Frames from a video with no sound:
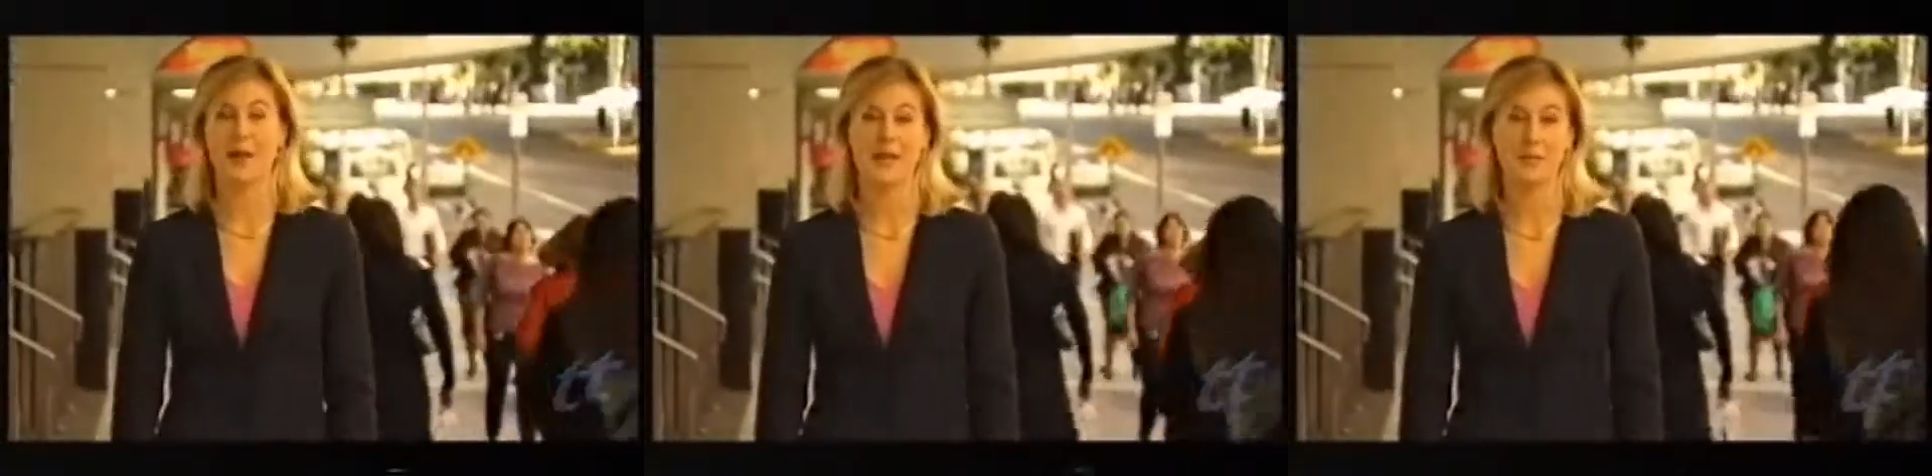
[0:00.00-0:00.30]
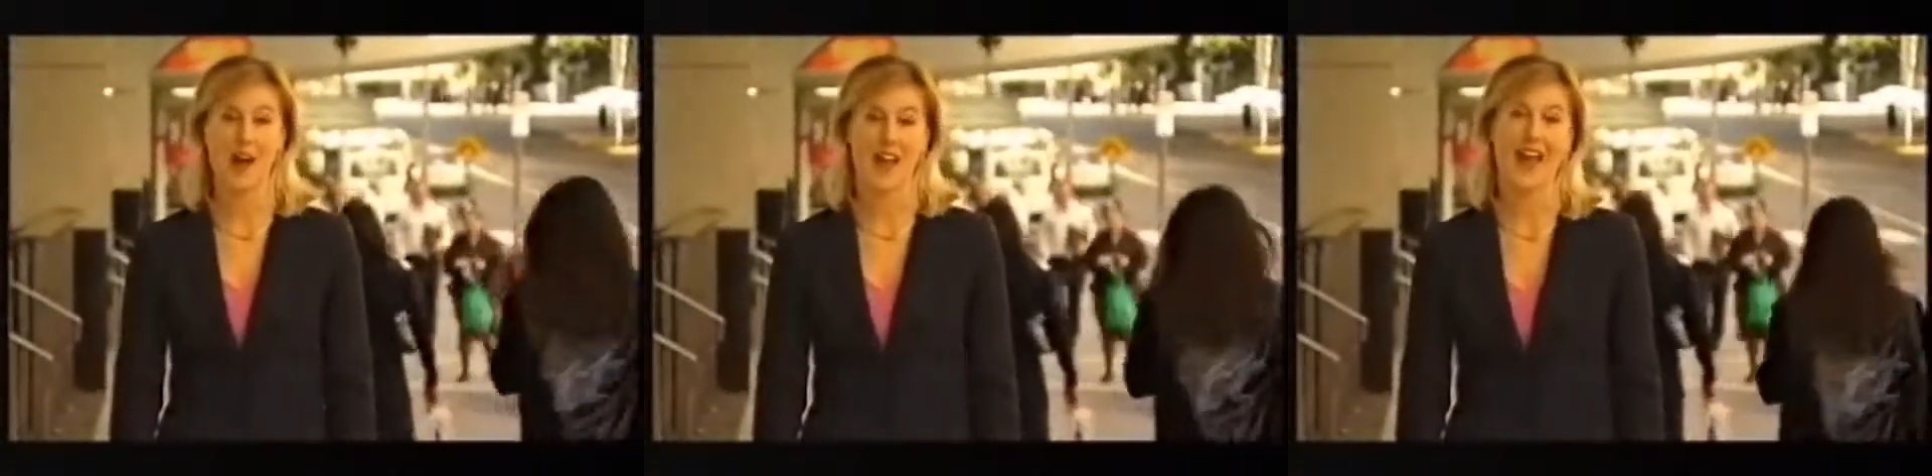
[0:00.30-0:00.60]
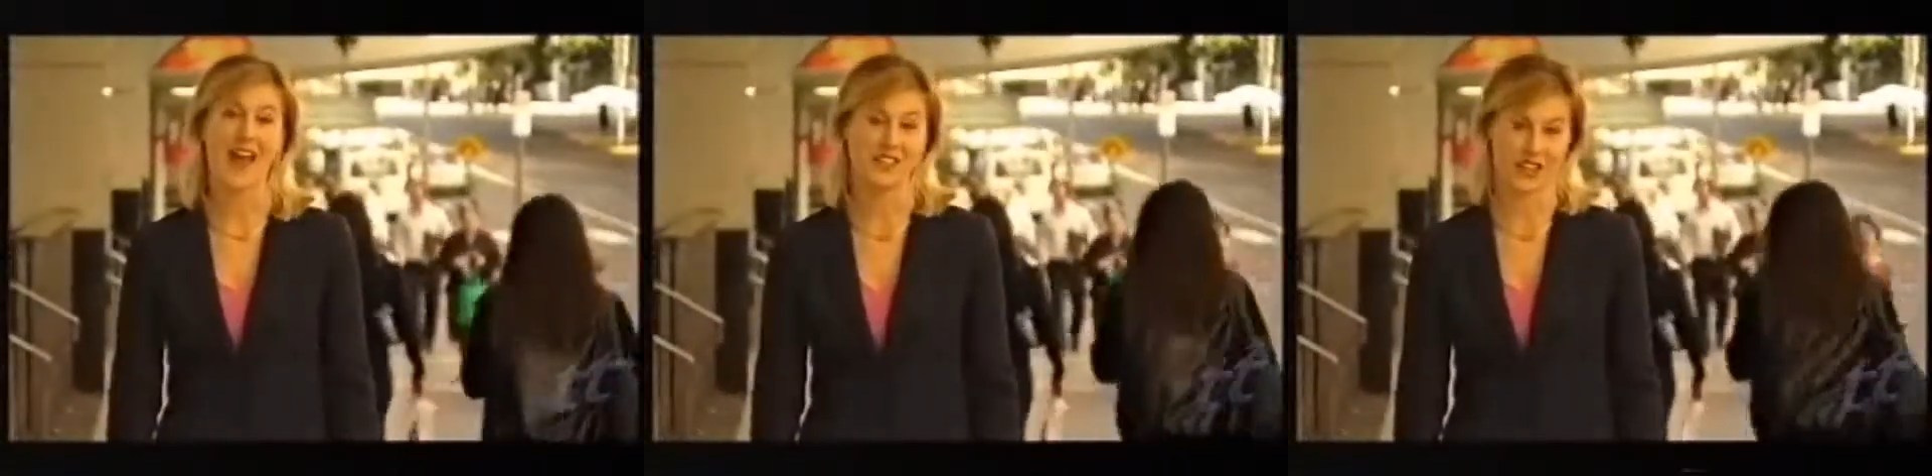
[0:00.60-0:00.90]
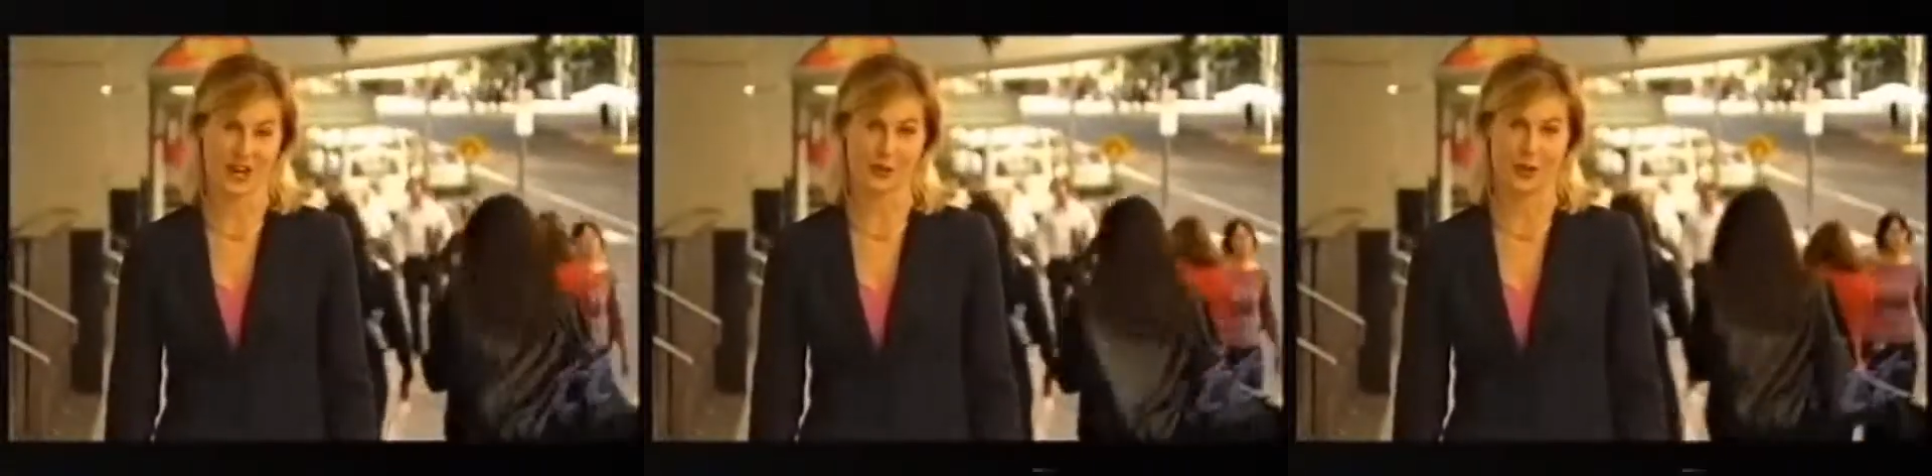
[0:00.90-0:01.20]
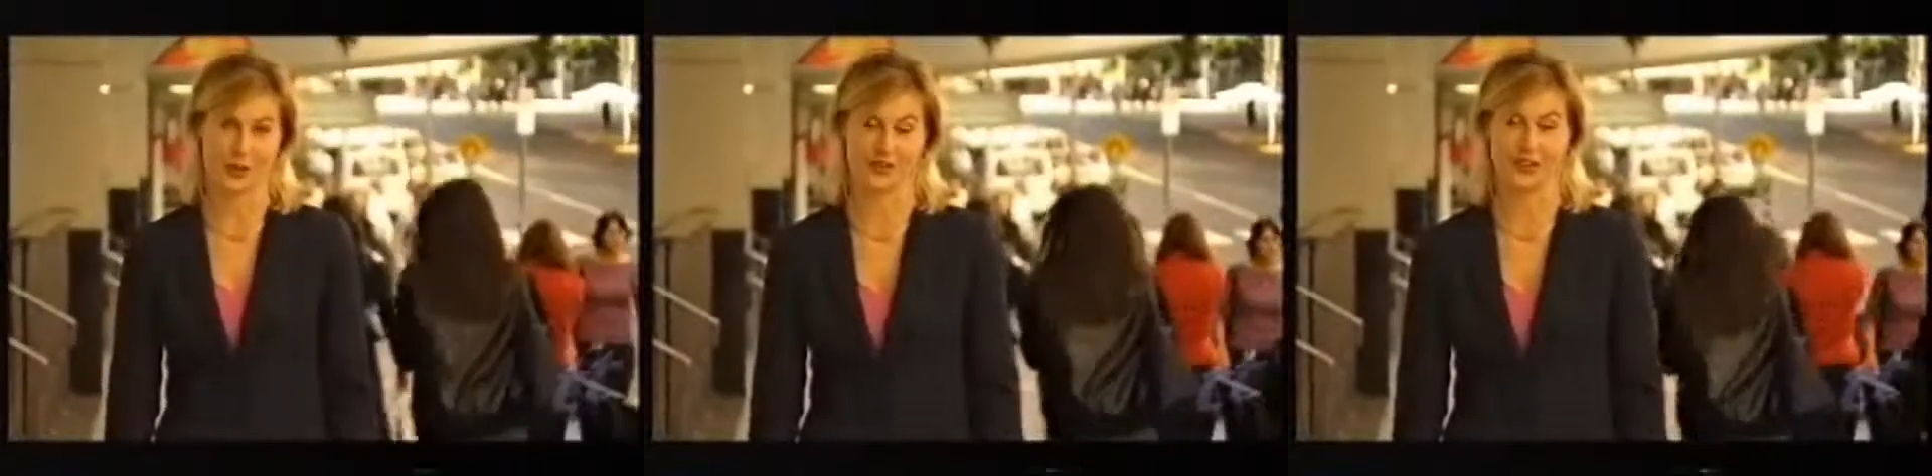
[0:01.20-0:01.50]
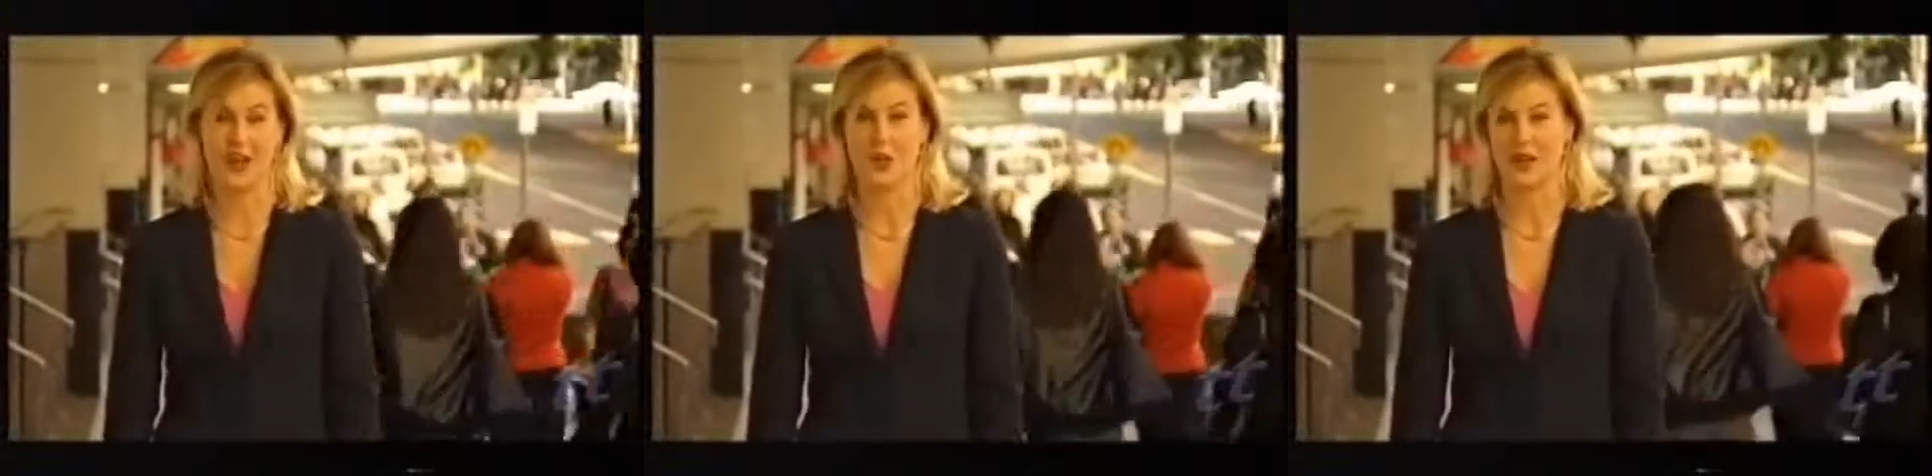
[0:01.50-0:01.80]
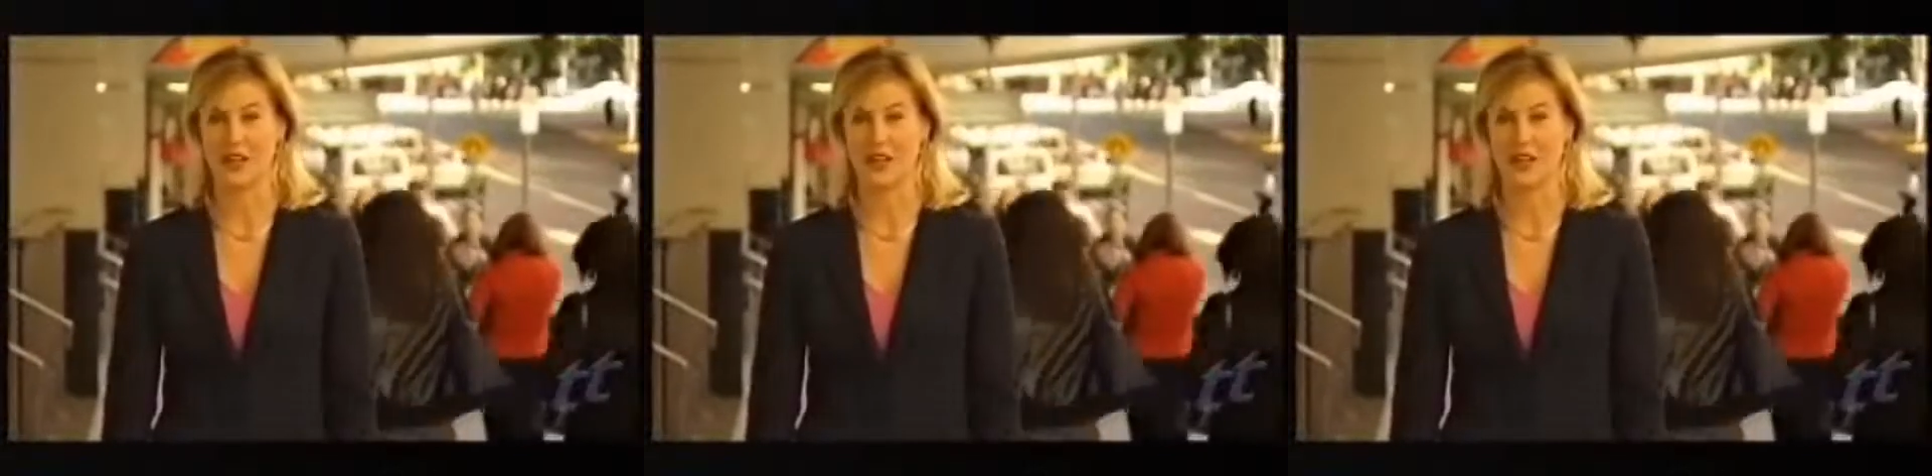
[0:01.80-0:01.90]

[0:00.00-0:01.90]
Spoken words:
PMI and Genworth.